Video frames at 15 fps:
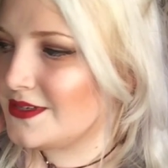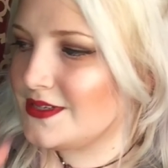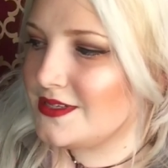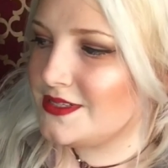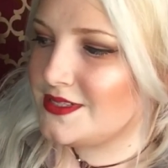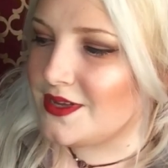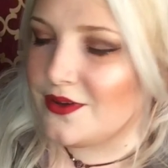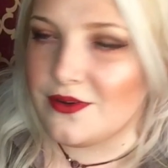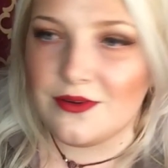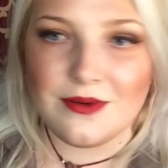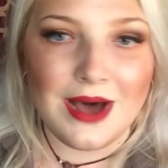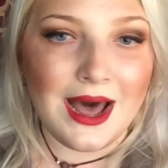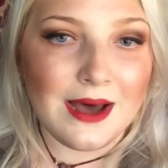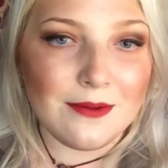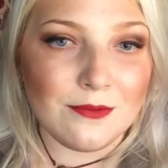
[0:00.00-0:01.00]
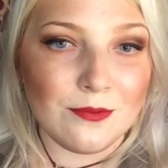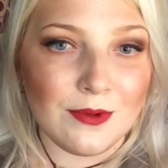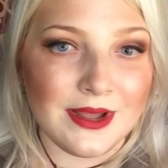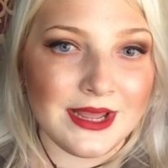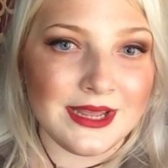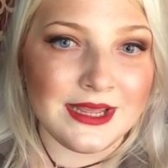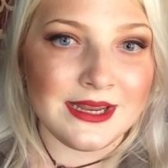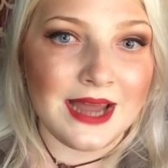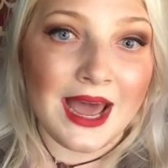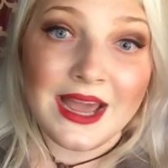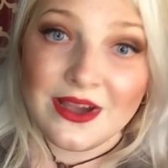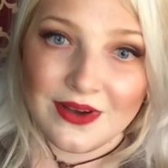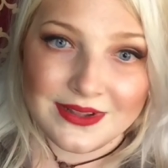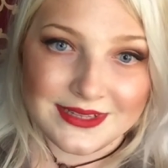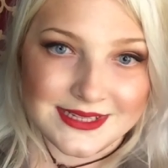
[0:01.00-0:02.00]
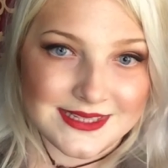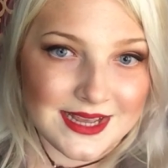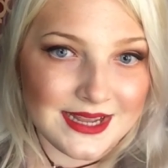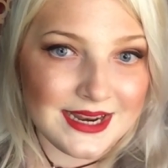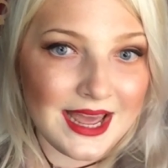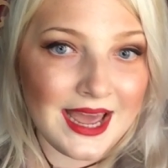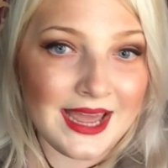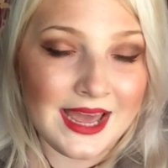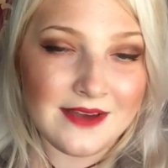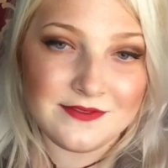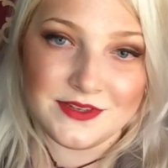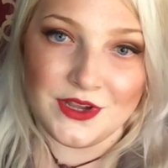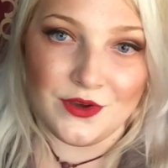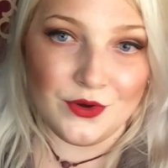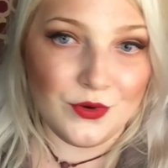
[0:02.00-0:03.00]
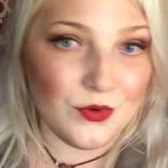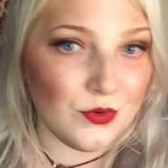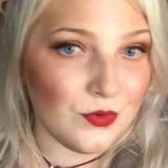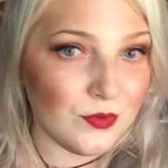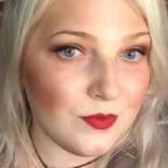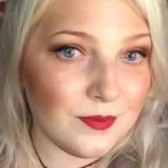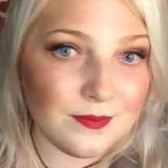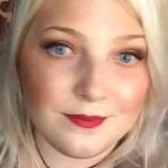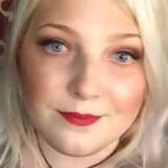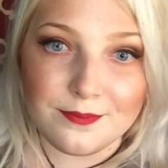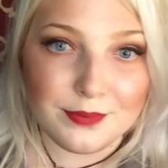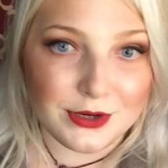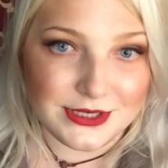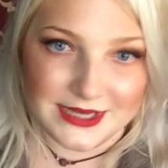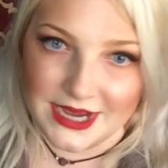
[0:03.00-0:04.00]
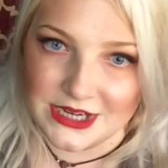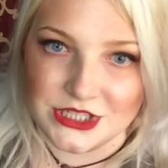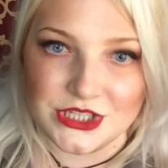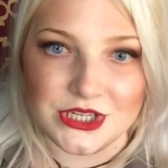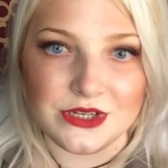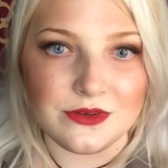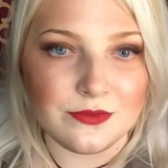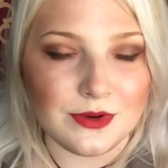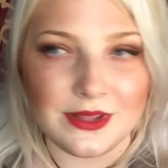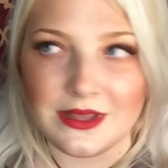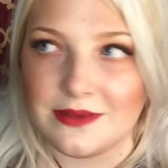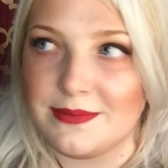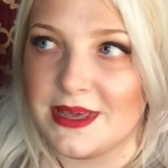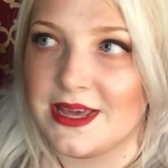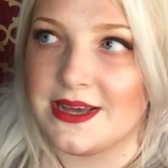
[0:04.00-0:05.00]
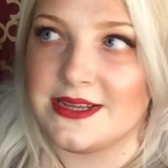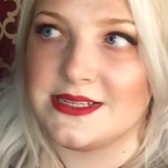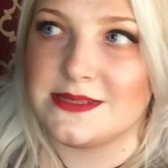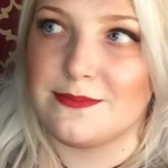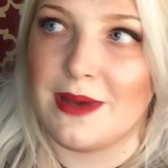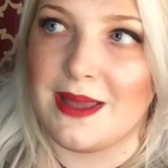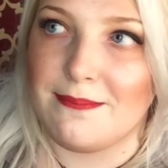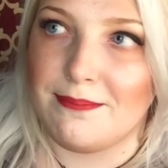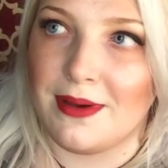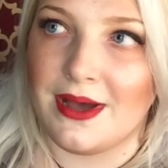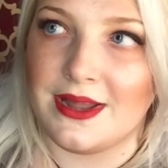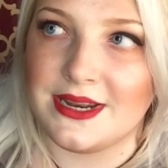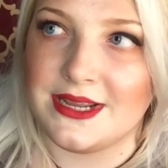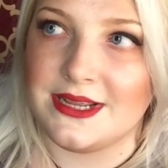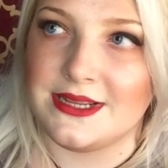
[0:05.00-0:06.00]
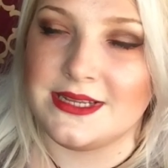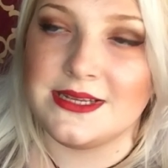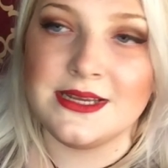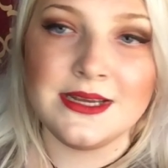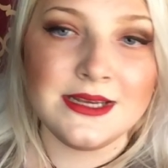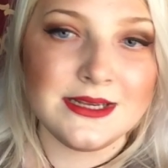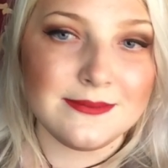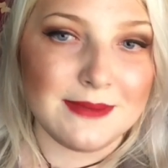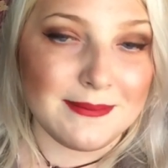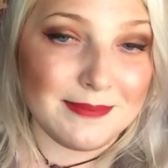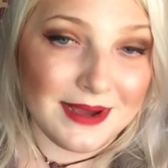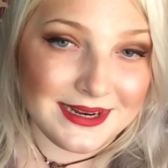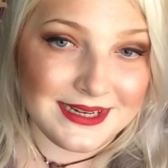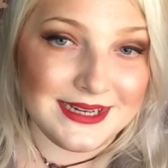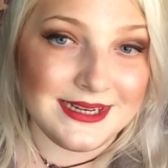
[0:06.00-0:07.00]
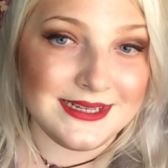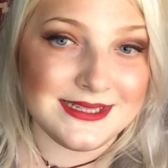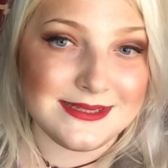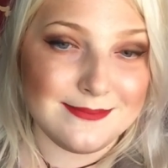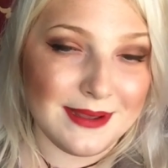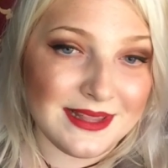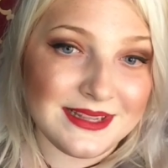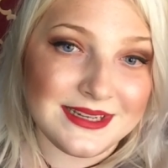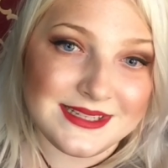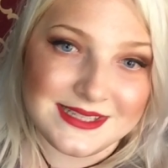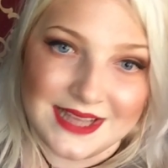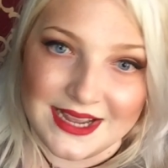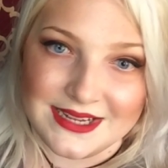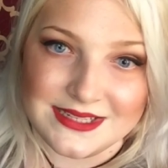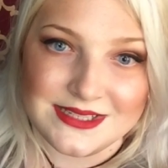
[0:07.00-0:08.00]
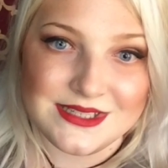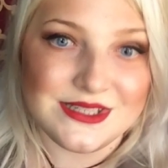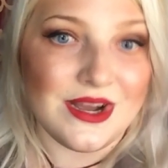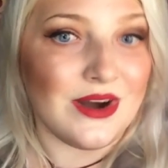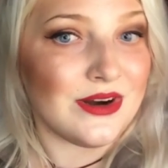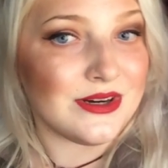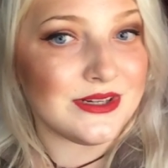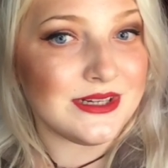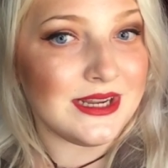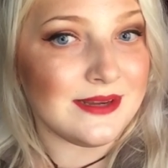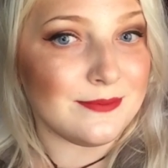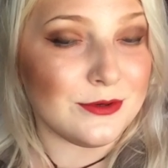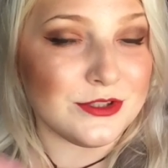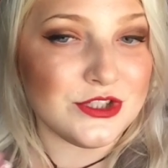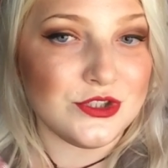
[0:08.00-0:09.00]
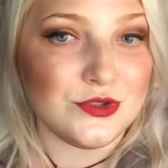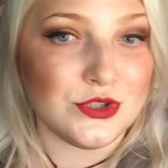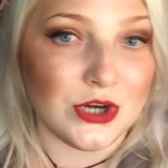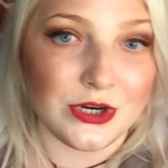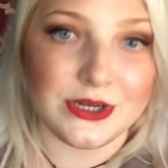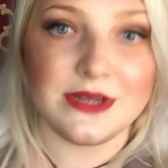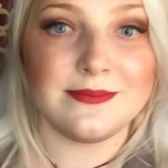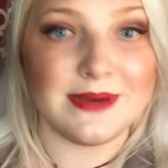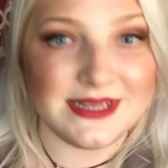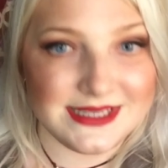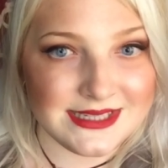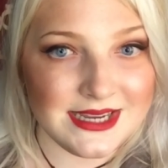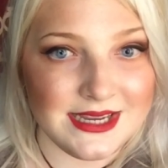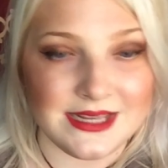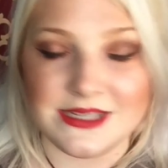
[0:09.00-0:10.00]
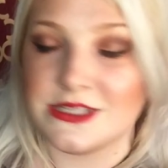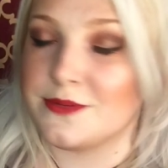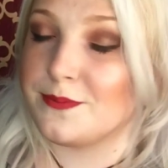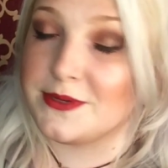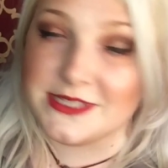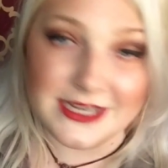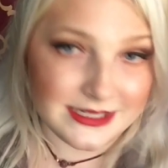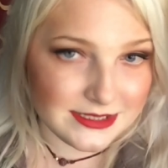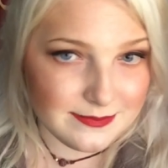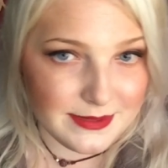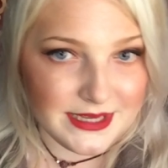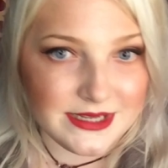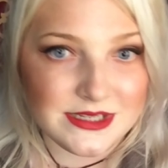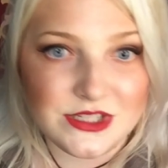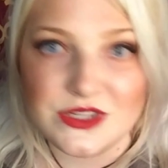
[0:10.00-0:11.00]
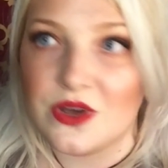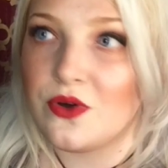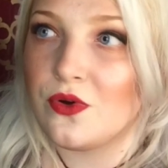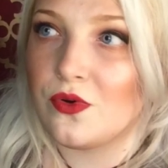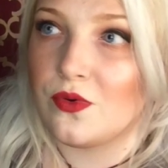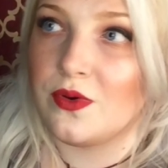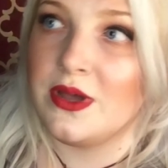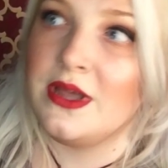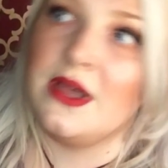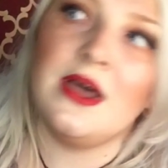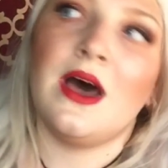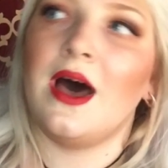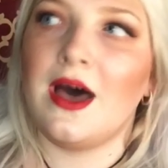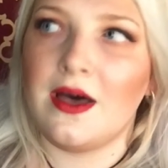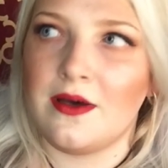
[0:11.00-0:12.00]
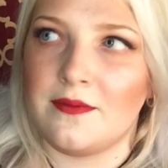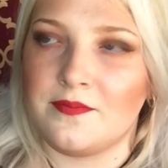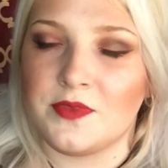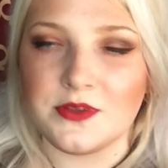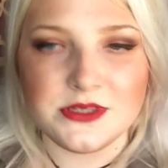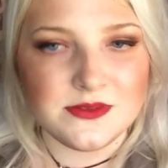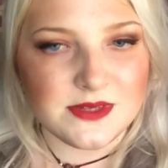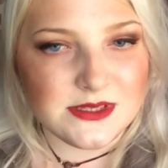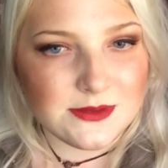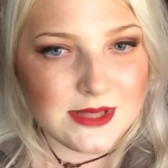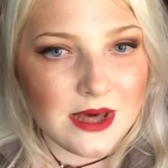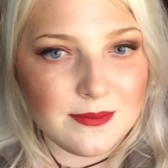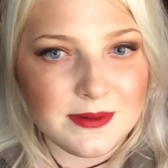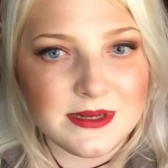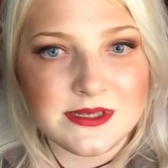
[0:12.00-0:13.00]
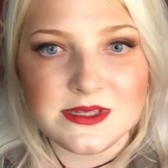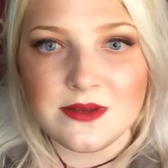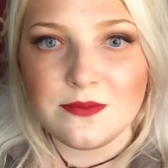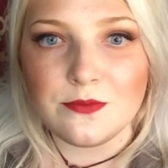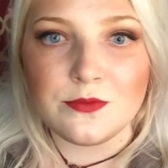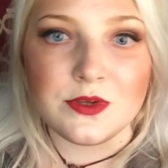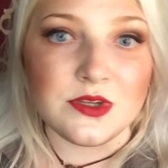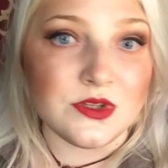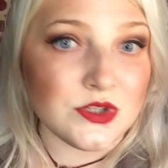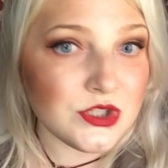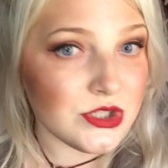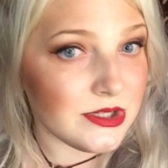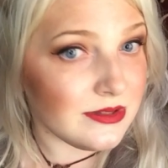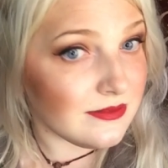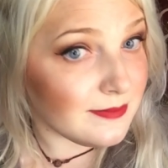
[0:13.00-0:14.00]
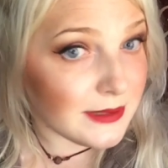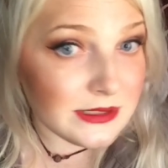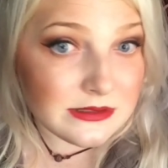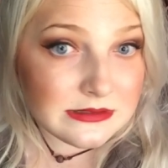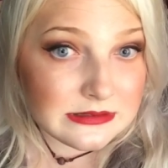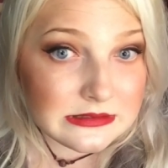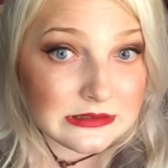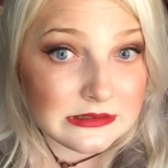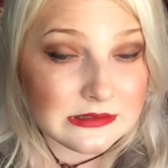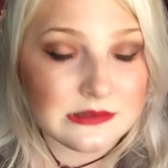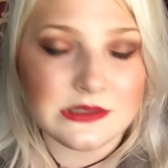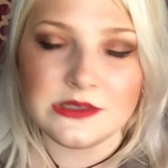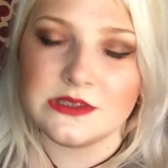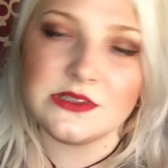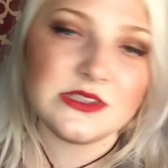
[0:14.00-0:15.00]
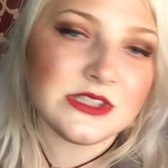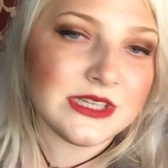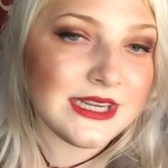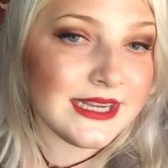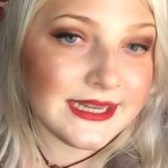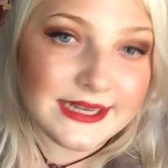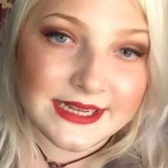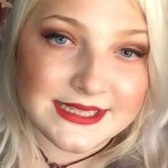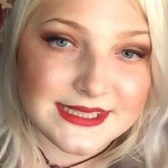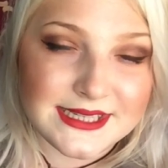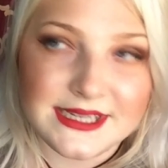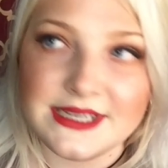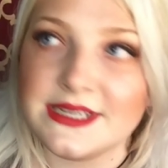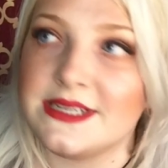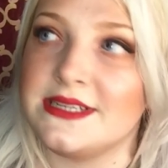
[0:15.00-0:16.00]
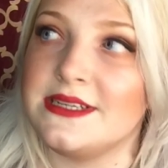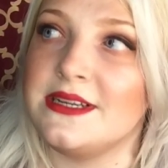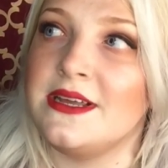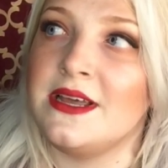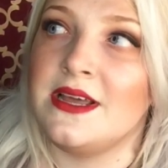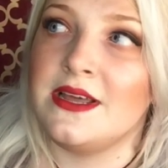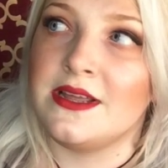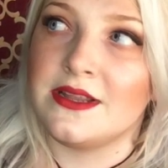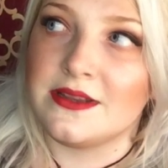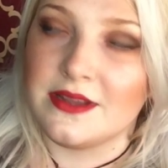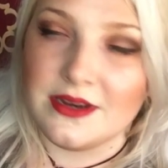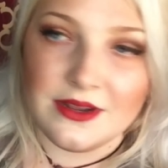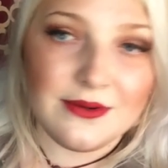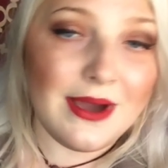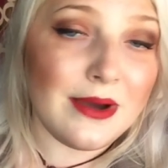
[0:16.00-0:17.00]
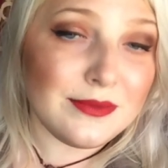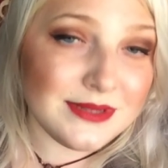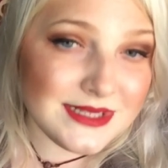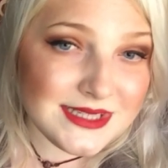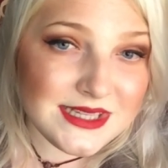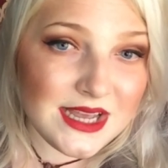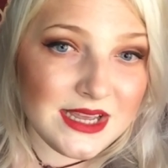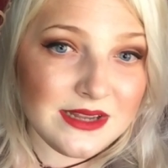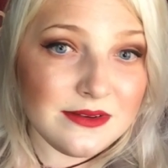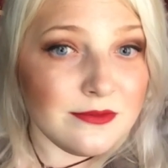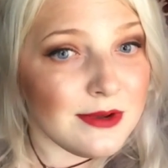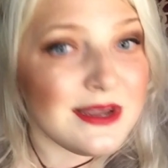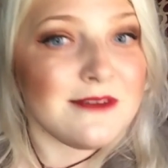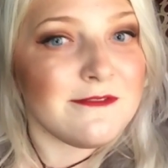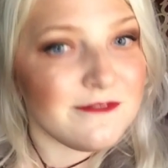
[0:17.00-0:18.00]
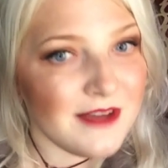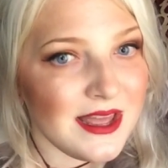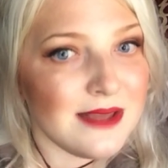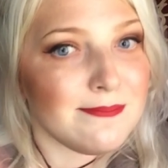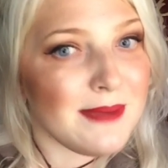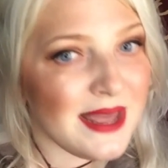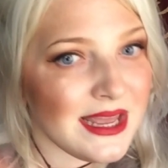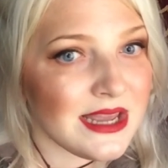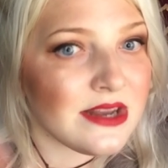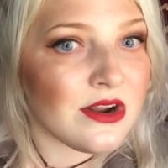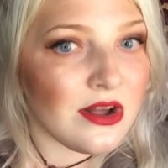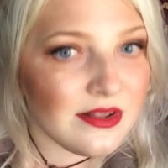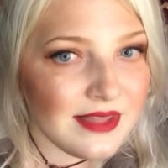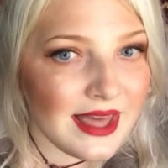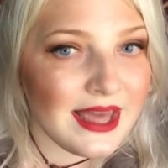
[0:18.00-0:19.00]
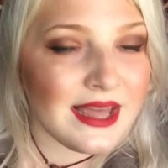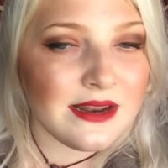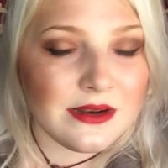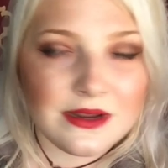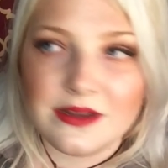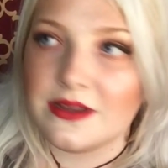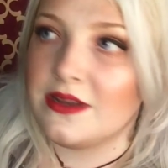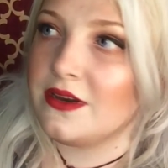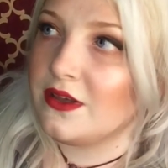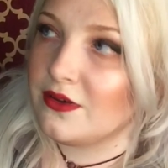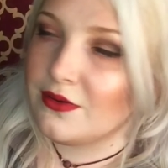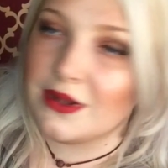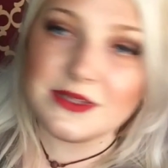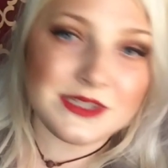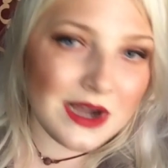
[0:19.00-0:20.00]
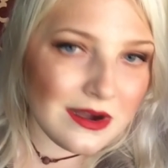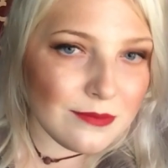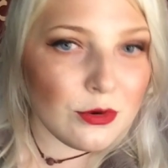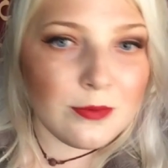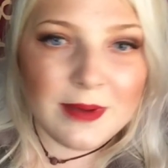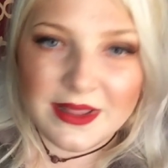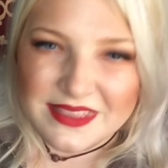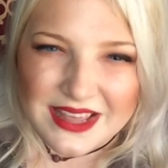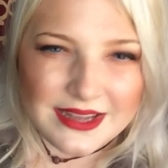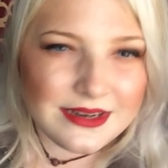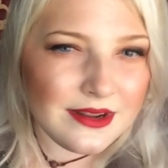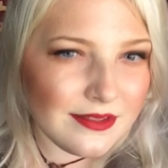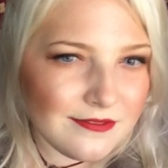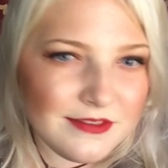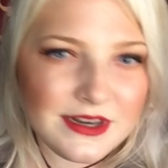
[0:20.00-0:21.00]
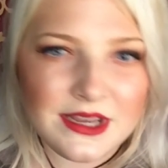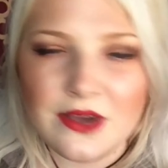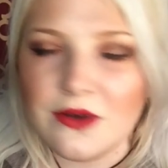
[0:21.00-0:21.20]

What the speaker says: So when I go out in the sun, I have no protection really because my body's melanocytes aren't able to darken my skin to protect me. So those of us with albinism, usually pale skin, usually cannot tan, you know, out in the sun. We can fake bake and all that, you know, I'll talk more about that in another video.